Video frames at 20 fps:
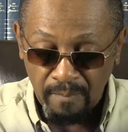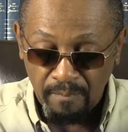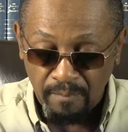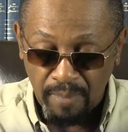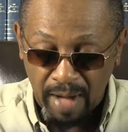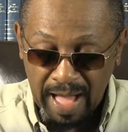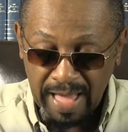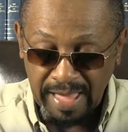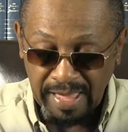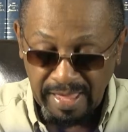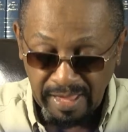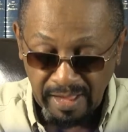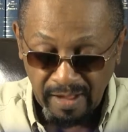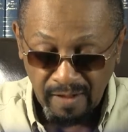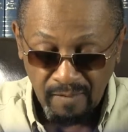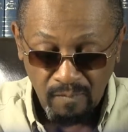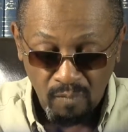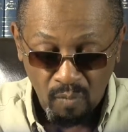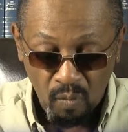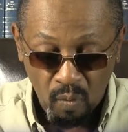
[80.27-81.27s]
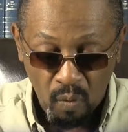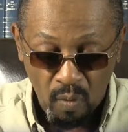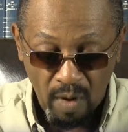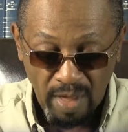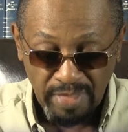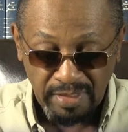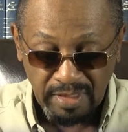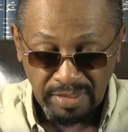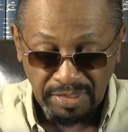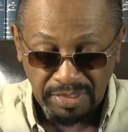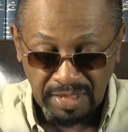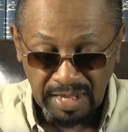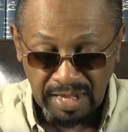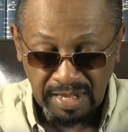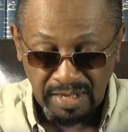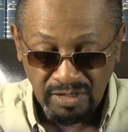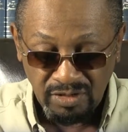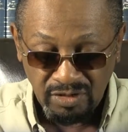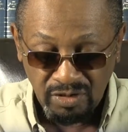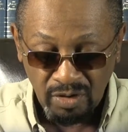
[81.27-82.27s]
By him, whether
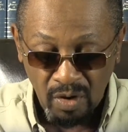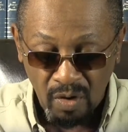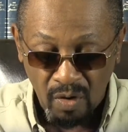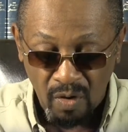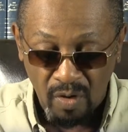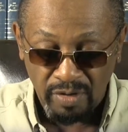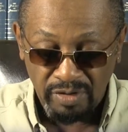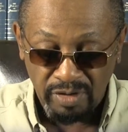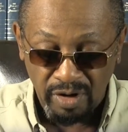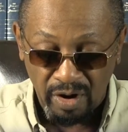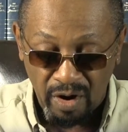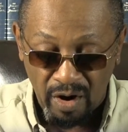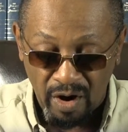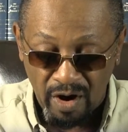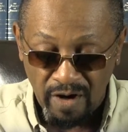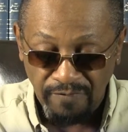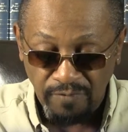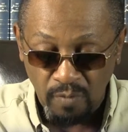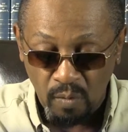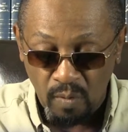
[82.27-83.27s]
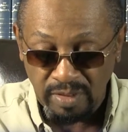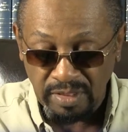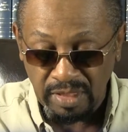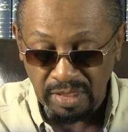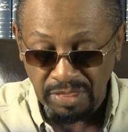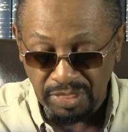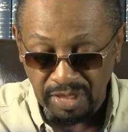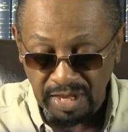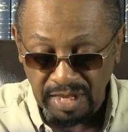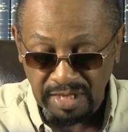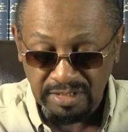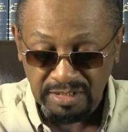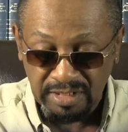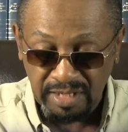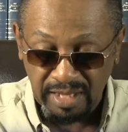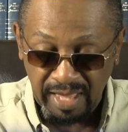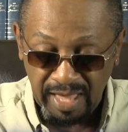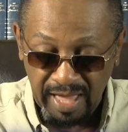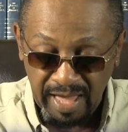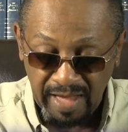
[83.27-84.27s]
things on the earth or whether things
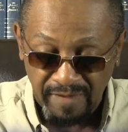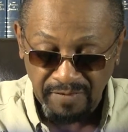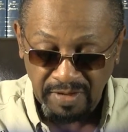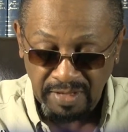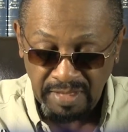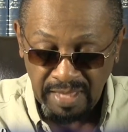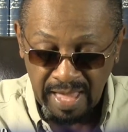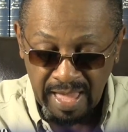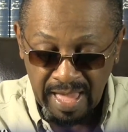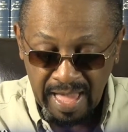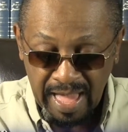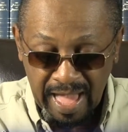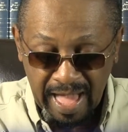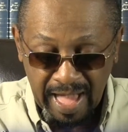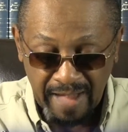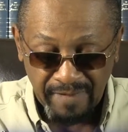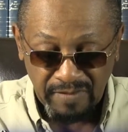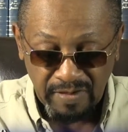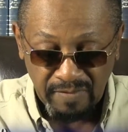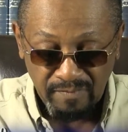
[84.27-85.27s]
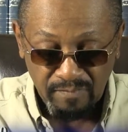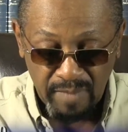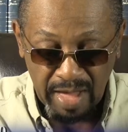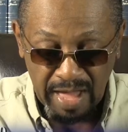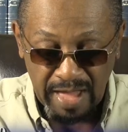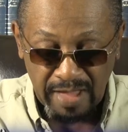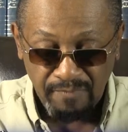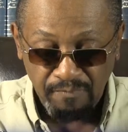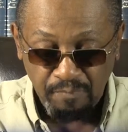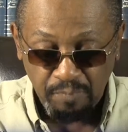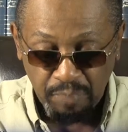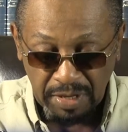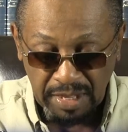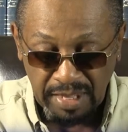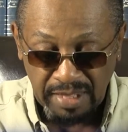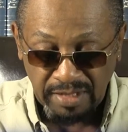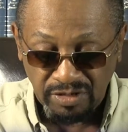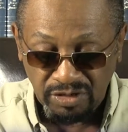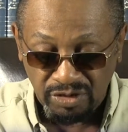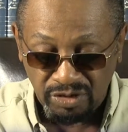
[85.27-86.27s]
in heaven, having made
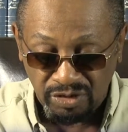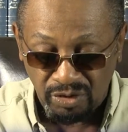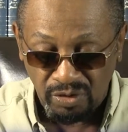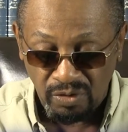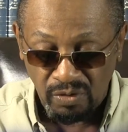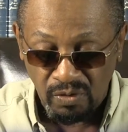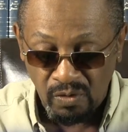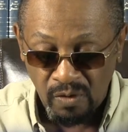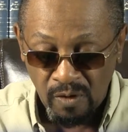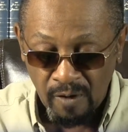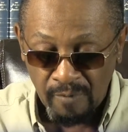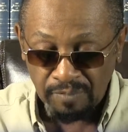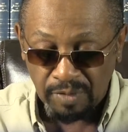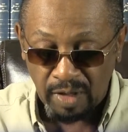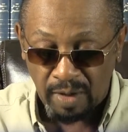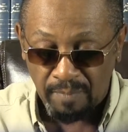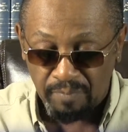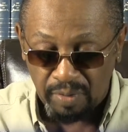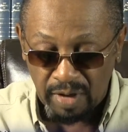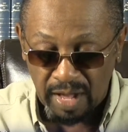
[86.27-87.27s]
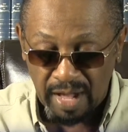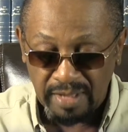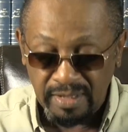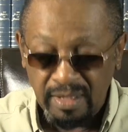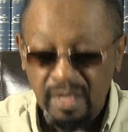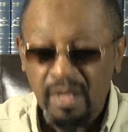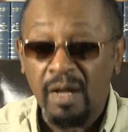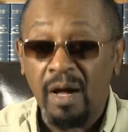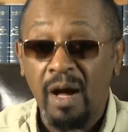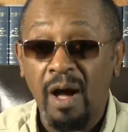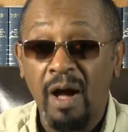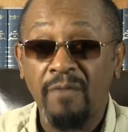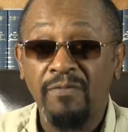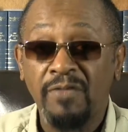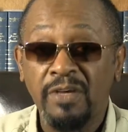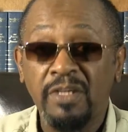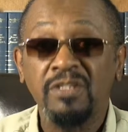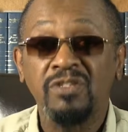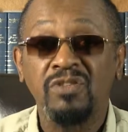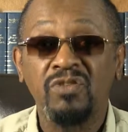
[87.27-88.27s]
peace through the blood
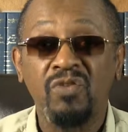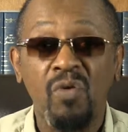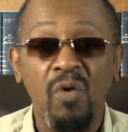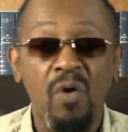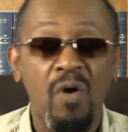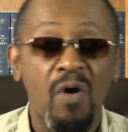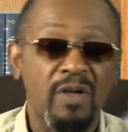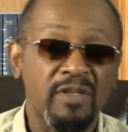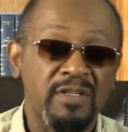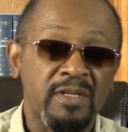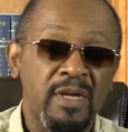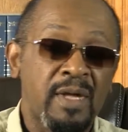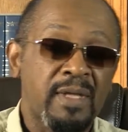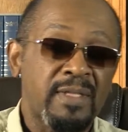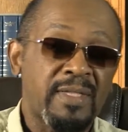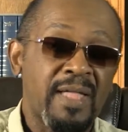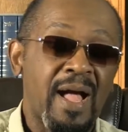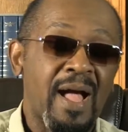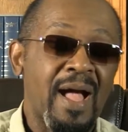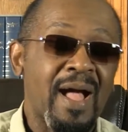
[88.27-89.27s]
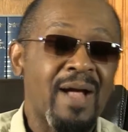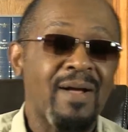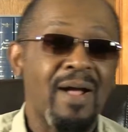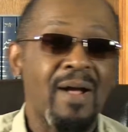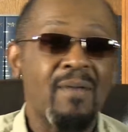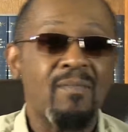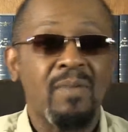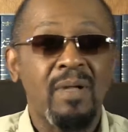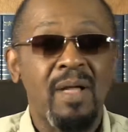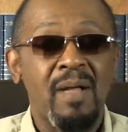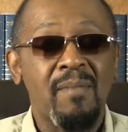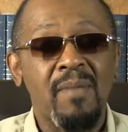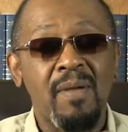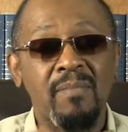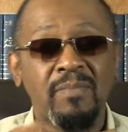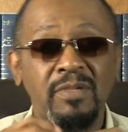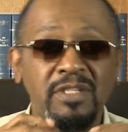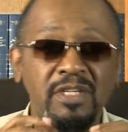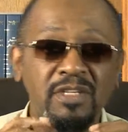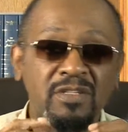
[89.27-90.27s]
of his cross. Now, I, am I'm,
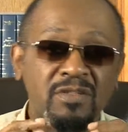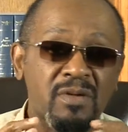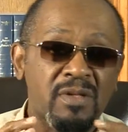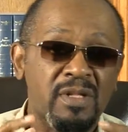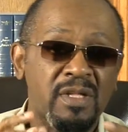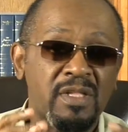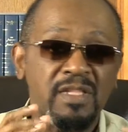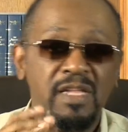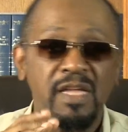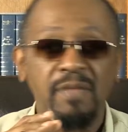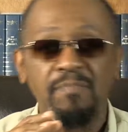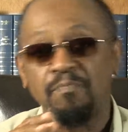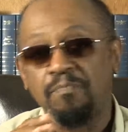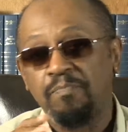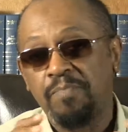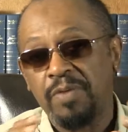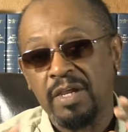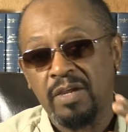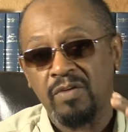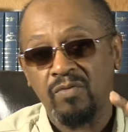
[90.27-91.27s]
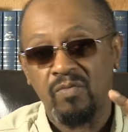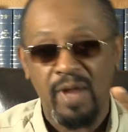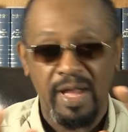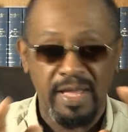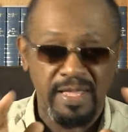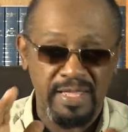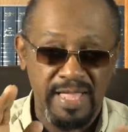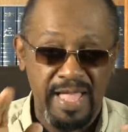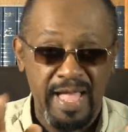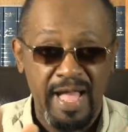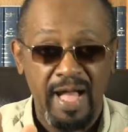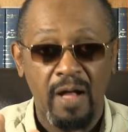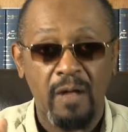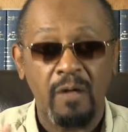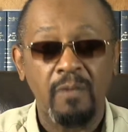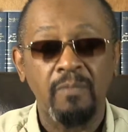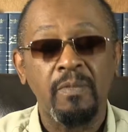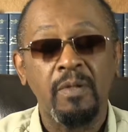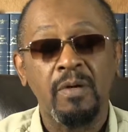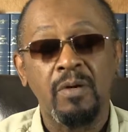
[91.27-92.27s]
I'm just going to nitpick right
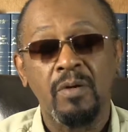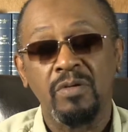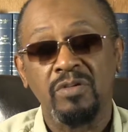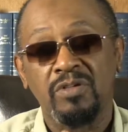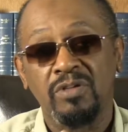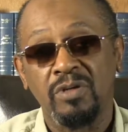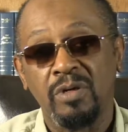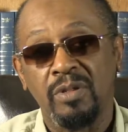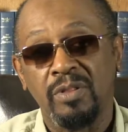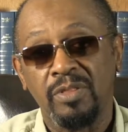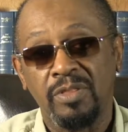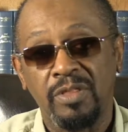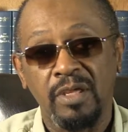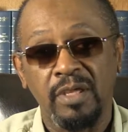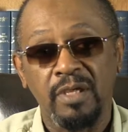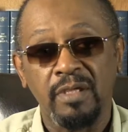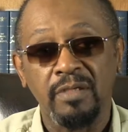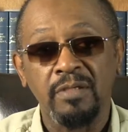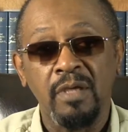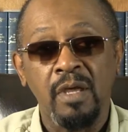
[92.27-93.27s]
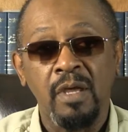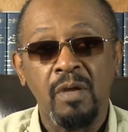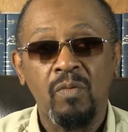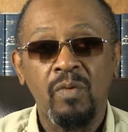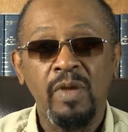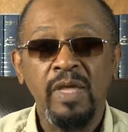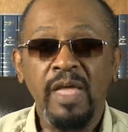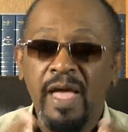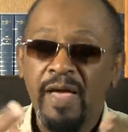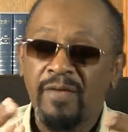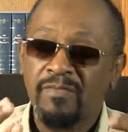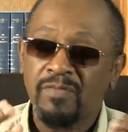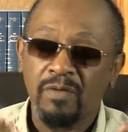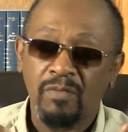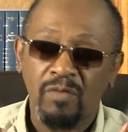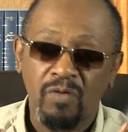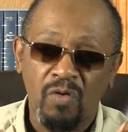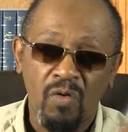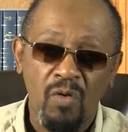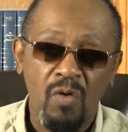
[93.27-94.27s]
now on certain things. We have the
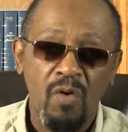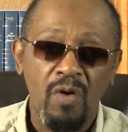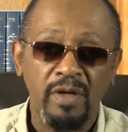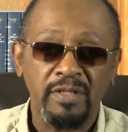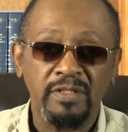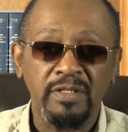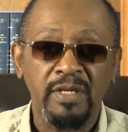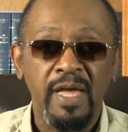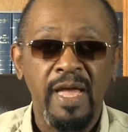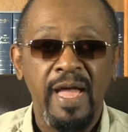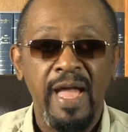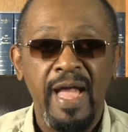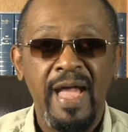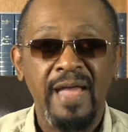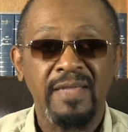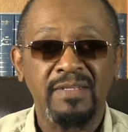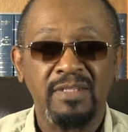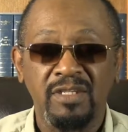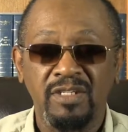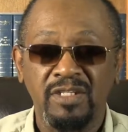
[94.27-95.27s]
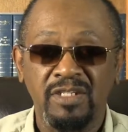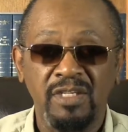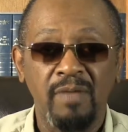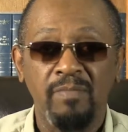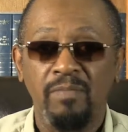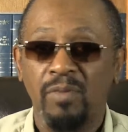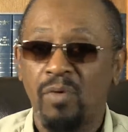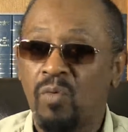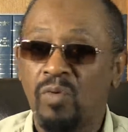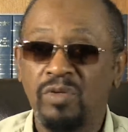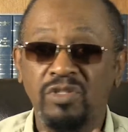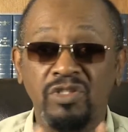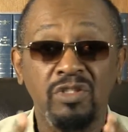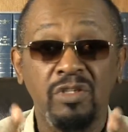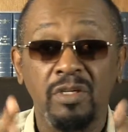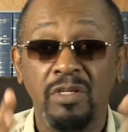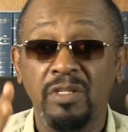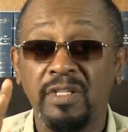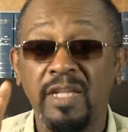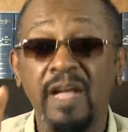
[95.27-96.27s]
cross as a symbol, which
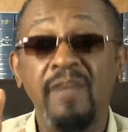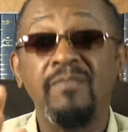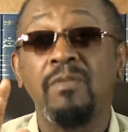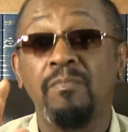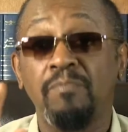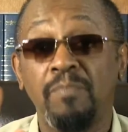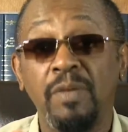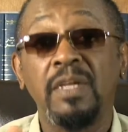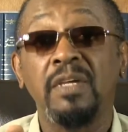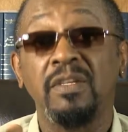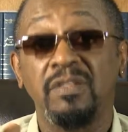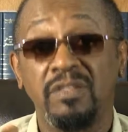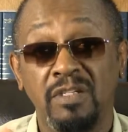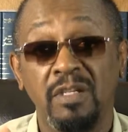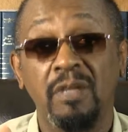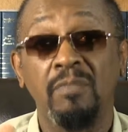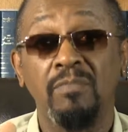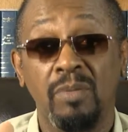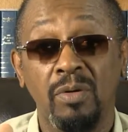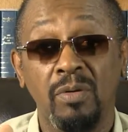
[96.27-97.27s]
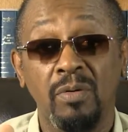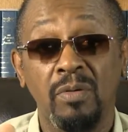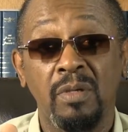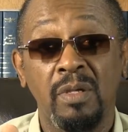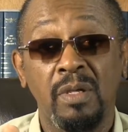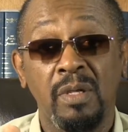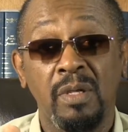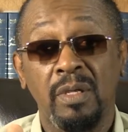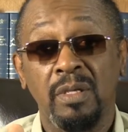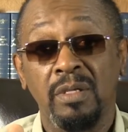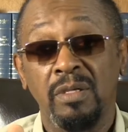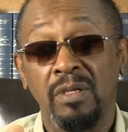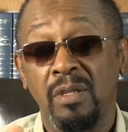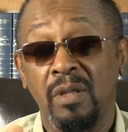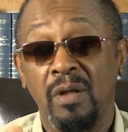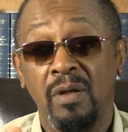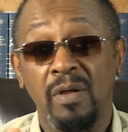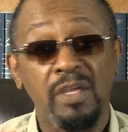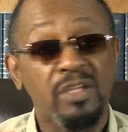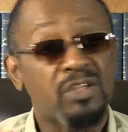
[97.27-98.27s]
should never be a symbol. You
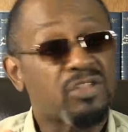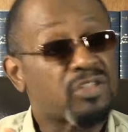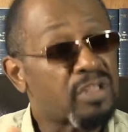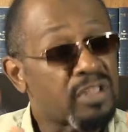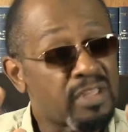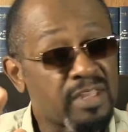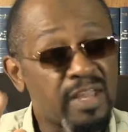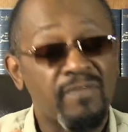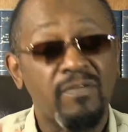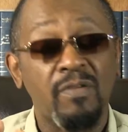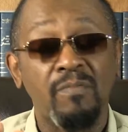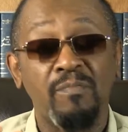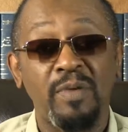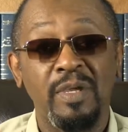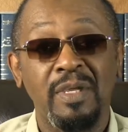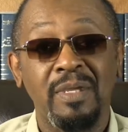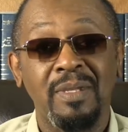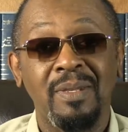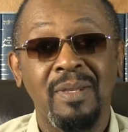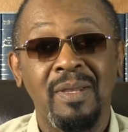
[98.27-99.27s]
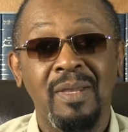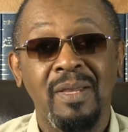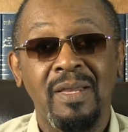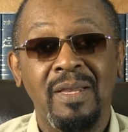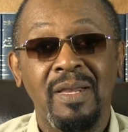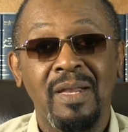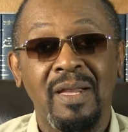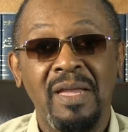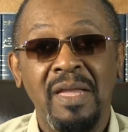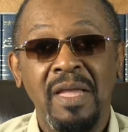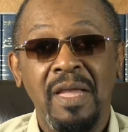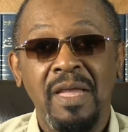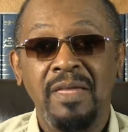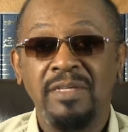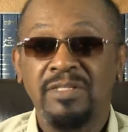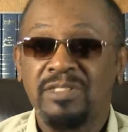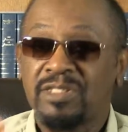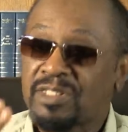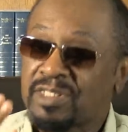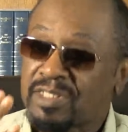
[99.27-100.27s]
know, it should never be. Uh,
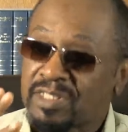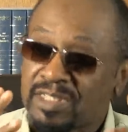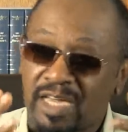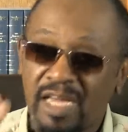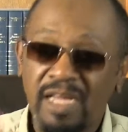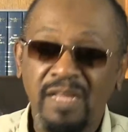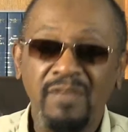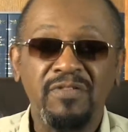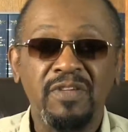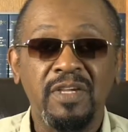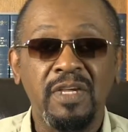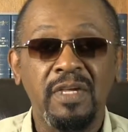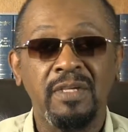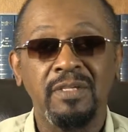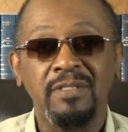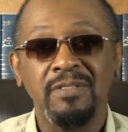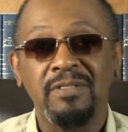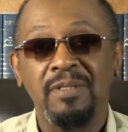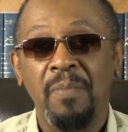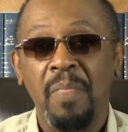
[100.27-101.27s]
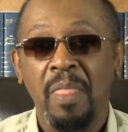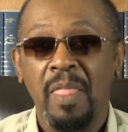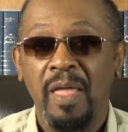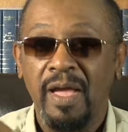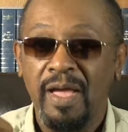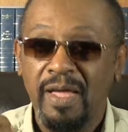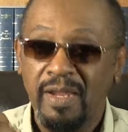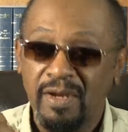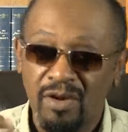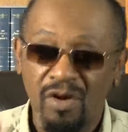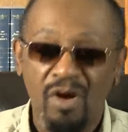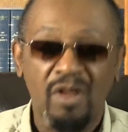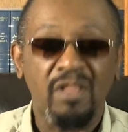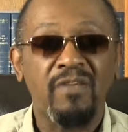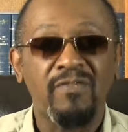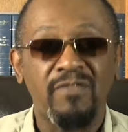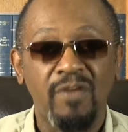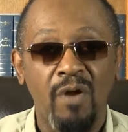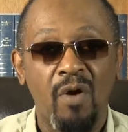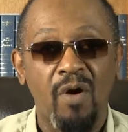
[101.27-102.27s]
he's King of Kings and Lord
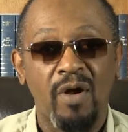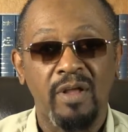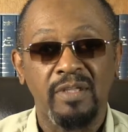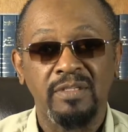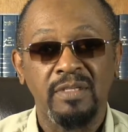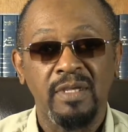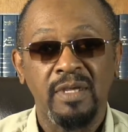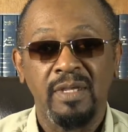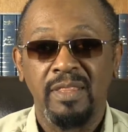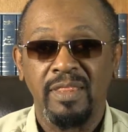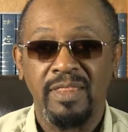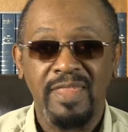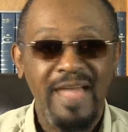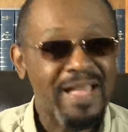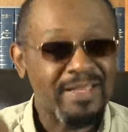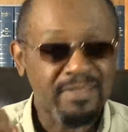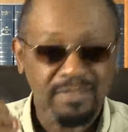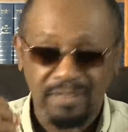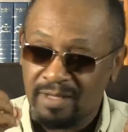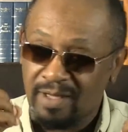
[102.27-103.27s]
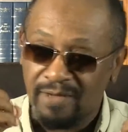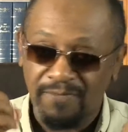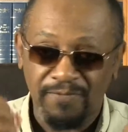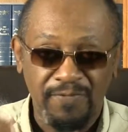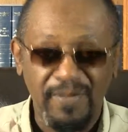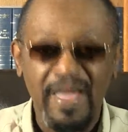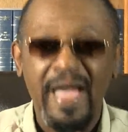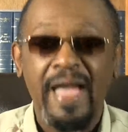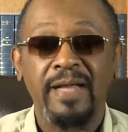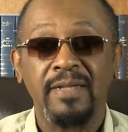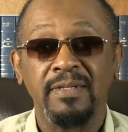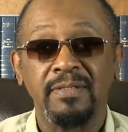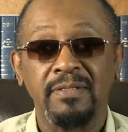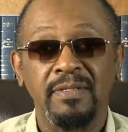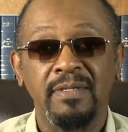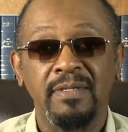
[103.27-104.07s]
of Lords. That's a fact.